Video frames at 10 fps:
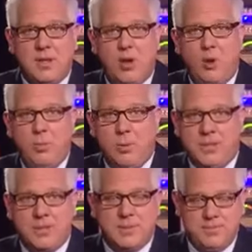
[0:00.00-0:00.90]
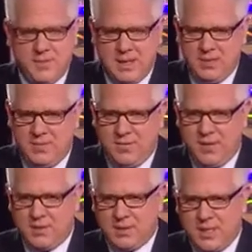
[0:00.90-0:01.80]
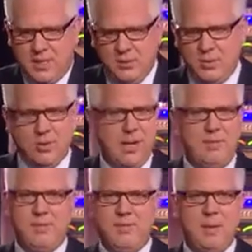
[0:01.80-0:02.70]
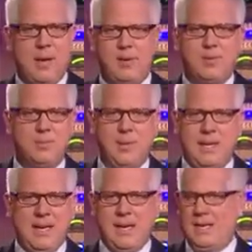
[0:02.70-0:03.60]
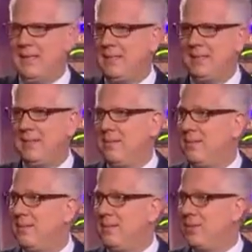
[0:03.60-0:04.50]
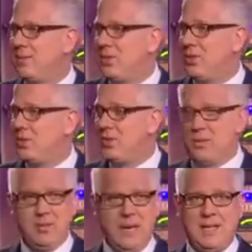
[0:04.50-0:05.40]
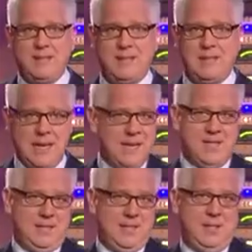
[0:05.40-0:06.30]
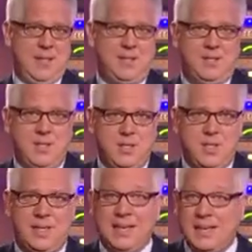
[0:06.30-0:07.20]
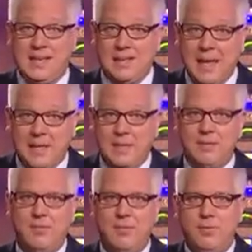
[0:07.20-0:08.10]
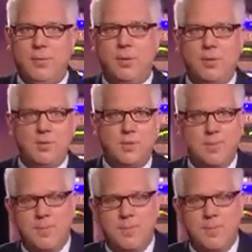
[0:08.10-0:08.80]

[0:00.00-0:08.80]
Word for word: hopeless, and it feels like you don't have the power to make any decisions. You can't stand against this collective force.